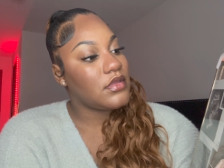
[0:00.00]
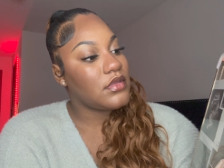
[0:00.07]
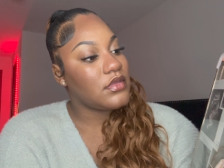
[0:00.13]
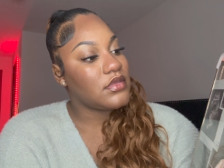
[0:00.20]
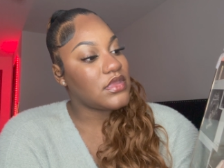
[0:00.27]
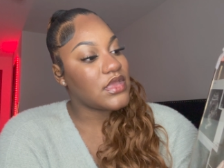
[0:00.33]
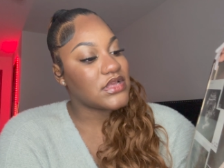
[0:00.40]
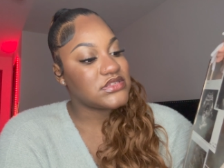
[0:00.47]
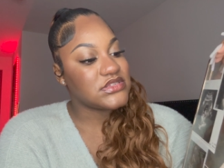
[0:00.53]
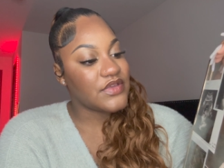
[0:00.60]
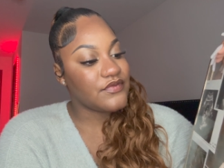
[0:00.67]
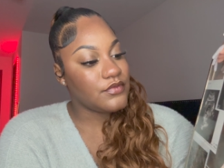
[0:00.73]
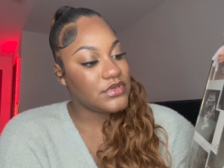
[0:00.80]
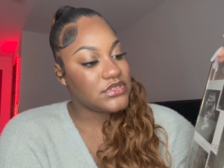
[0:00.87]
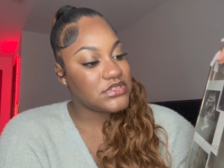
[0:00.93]
Yeah,
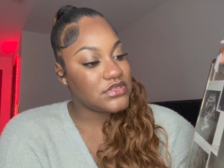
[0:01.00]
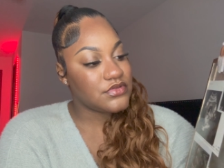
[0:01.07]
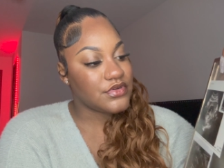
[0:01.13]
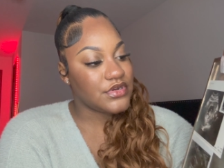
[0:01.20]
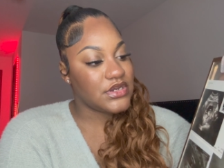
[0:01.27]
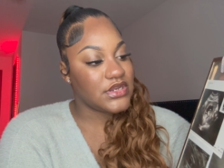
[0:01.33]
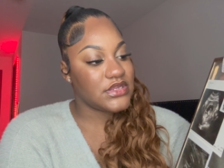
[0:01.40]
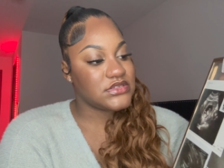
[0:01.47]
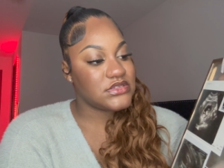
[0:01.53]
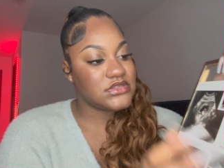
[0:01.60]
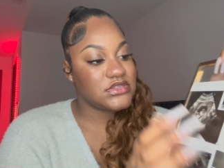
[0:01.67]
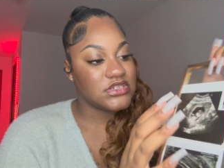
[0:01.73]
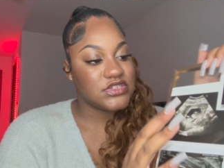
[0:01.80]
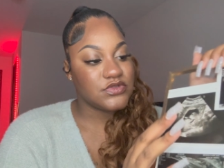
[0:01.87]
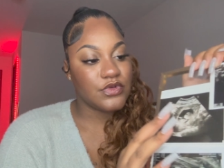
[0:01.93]
seven weeks and three days.
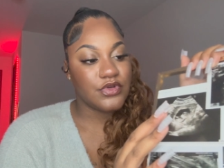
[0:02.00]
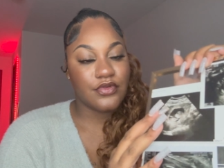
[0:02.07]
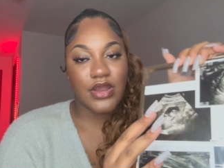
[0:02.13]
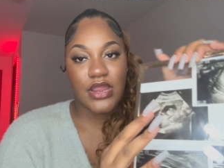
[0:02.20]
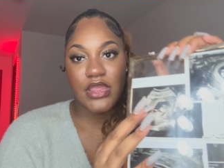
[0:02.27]
This one right